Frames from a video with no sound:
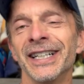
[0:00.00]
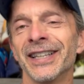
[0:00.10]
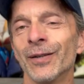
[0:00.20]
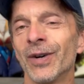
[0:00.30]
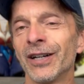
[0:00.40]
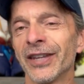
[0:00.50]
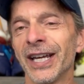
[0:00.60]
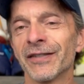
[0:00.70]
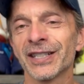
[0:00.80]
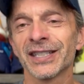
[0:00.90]
that while they
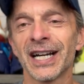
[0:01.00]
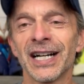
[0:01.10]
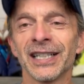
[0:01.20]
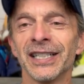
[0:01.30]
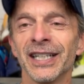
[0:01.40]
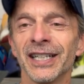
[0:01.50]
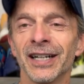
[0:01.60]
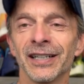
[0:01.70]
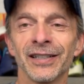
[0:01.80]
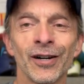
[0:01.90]
have a solid
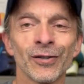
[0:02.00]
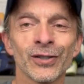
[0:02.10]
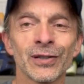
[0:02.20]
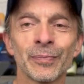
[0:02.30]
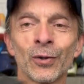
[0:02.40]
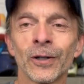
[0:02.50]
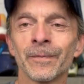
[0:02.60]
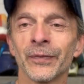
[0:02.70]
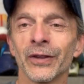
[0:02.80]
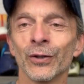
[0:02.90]
arch
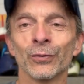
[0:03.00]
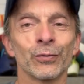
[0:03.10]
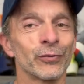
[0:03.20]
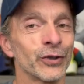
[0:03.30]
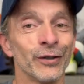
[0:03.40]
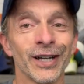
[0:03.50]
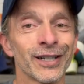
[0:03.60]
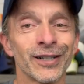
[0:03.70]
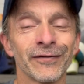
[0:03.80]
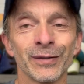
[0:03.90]
support, they're
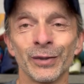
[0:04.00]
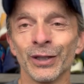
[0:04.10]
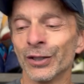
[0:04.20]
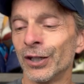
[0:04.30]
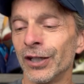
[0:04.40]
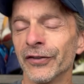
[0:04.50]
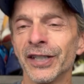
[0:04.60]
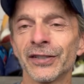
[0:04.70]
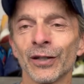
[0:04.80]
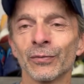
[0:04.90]
not comfortable at all.
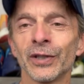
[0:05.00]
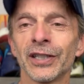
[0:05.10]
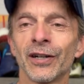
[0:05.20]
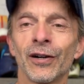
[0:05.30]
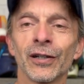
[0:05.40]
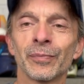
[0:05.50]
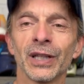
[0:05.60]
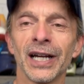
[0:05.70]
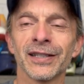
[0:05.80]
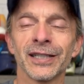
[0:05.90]
These are really hard
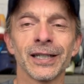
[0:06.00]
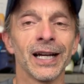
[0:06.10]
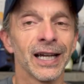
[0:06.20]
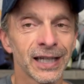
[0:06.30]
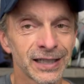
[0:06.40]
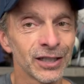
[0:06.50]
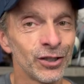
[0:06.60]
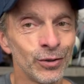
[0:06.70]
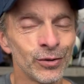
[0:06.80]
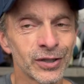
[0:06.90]
plastic. I
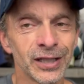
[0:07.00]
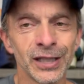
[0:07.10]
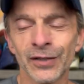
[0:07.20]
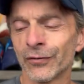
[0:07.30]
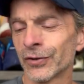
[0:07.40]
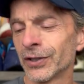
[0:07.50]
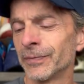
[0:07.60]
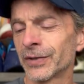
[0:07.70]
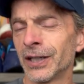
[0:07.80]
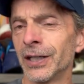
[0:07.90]
did use these for
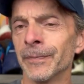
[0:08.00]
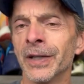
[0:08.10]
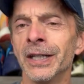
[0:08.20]
some time,